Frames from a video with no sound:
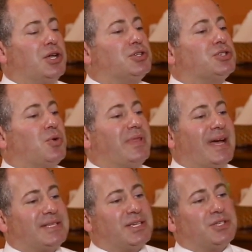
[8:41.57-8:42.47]
So in
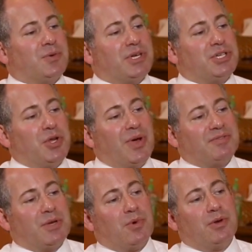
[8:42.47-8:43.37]
that situation, you
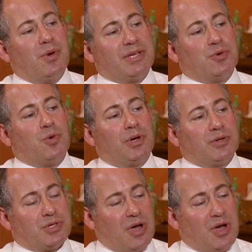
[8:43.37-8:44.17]
have someone who has a workers'